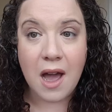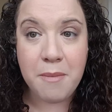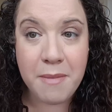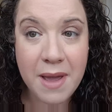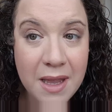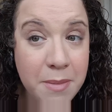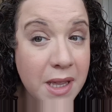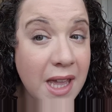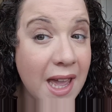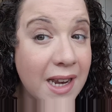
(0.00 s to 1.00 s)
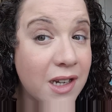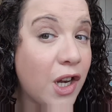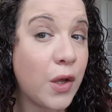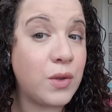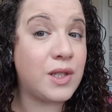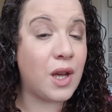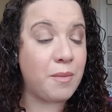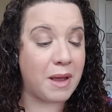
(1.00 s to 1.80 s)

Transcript: Maybe get in closer.